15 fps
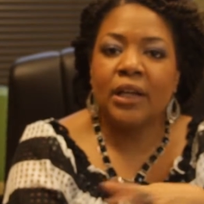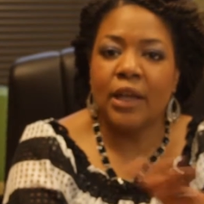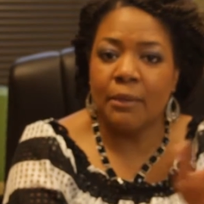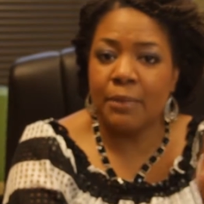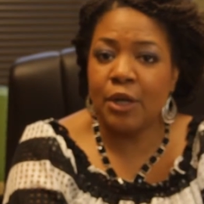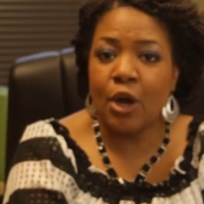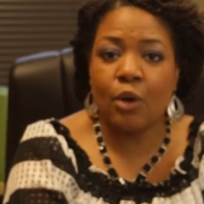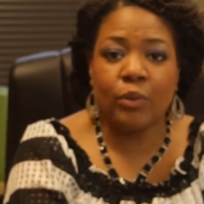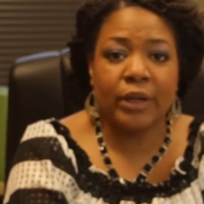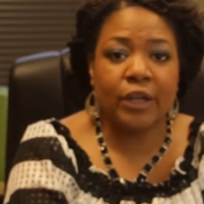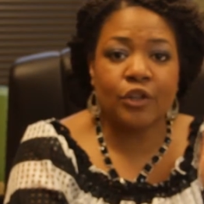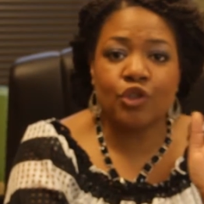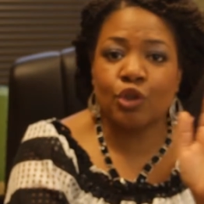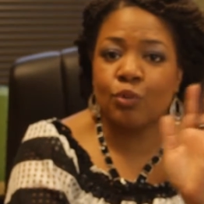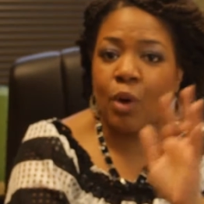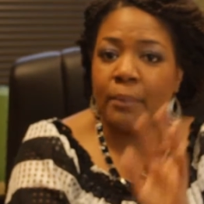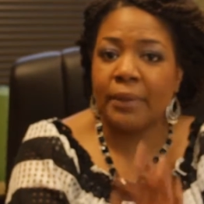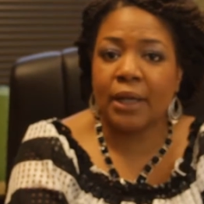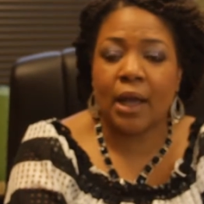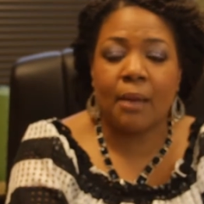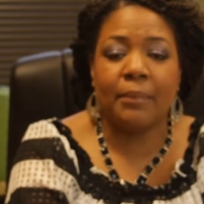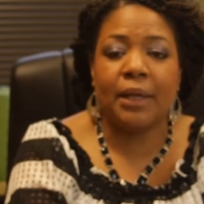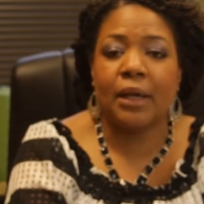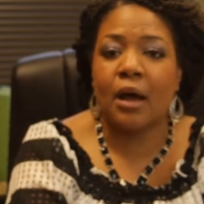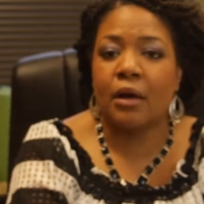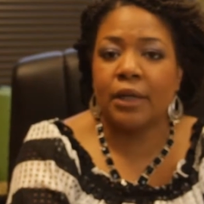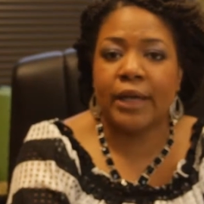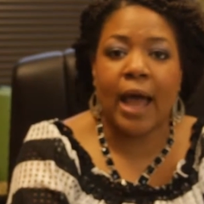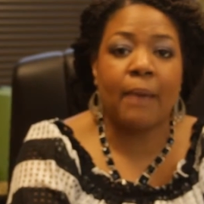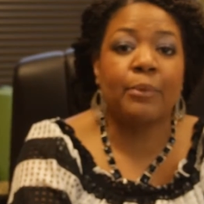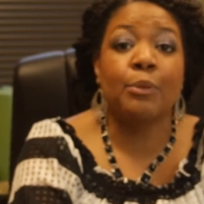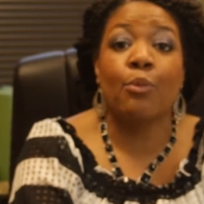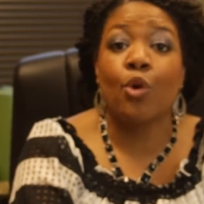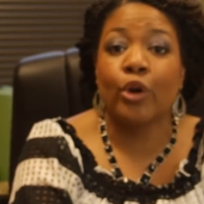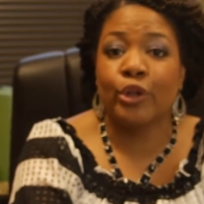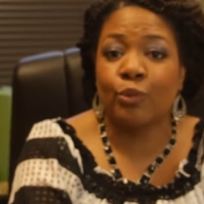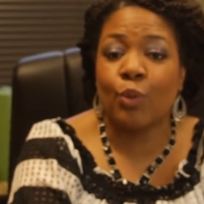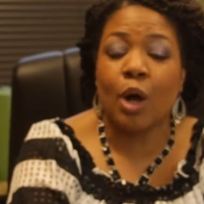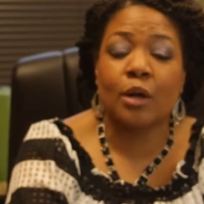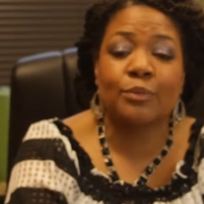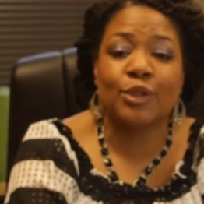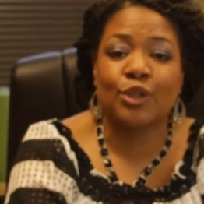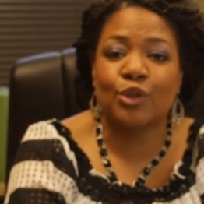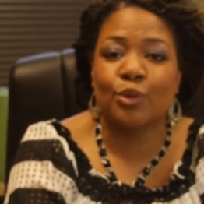Let me know what else you want me to comment on and I'll be more than welcome to